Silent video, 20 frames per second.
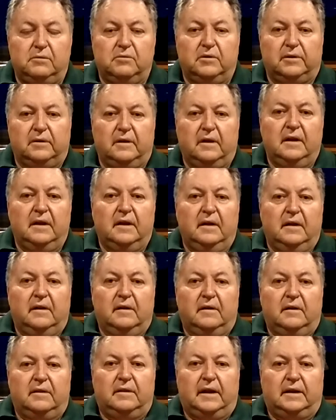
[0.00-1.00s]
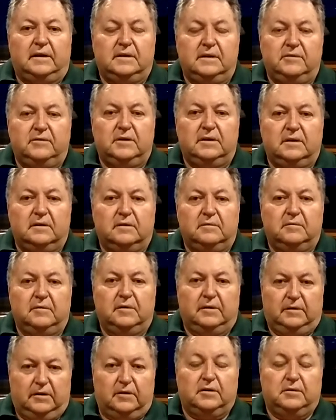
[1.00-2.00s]
you want that evening, and
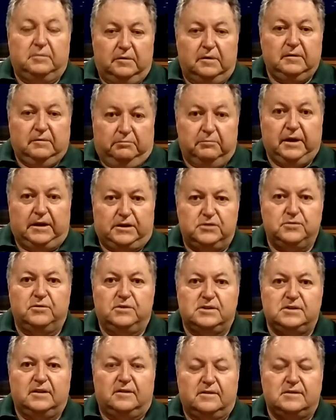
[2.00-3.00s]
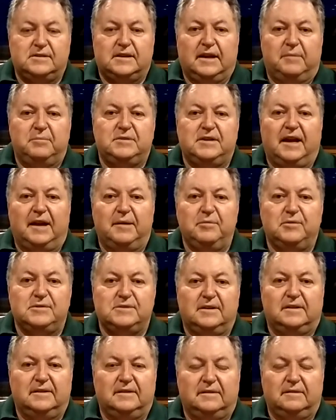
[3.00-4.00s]
you've got to make sure you sit at the same table
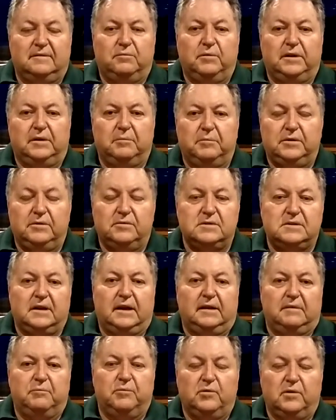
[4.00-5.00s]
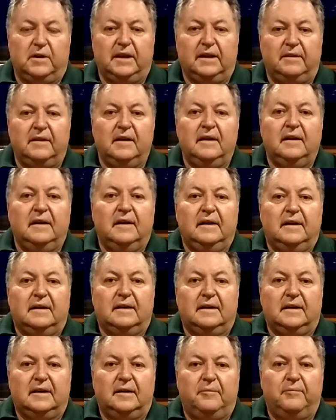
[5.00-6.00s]
so that when the meals get brought out,
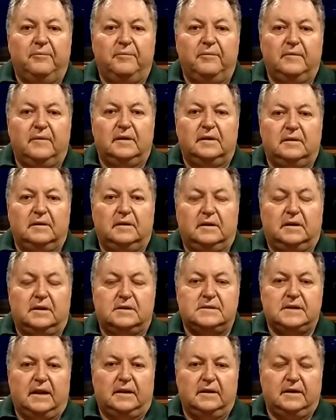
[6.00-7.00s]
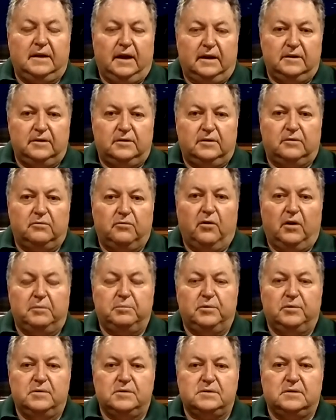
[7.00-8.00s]
it gets allocated to the right
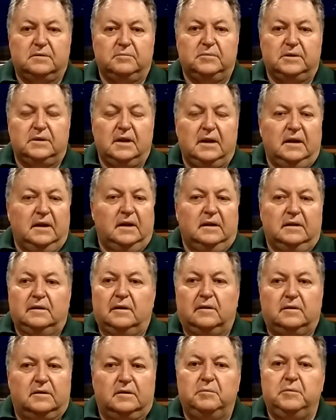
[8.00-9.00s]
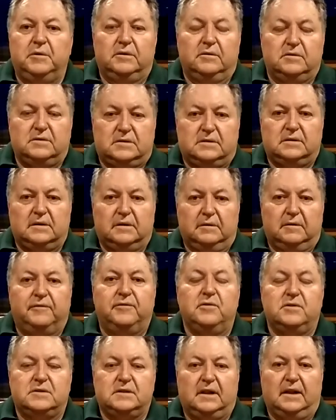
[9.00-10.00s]
person. But the meals,
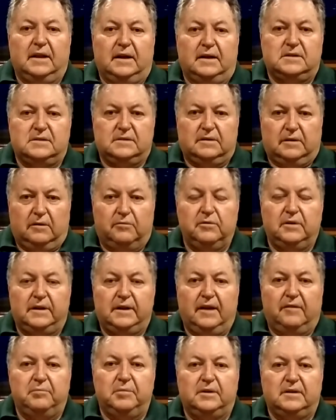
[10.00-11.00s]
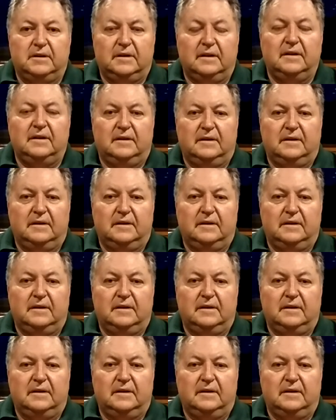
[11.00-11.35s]
first class, they really have been.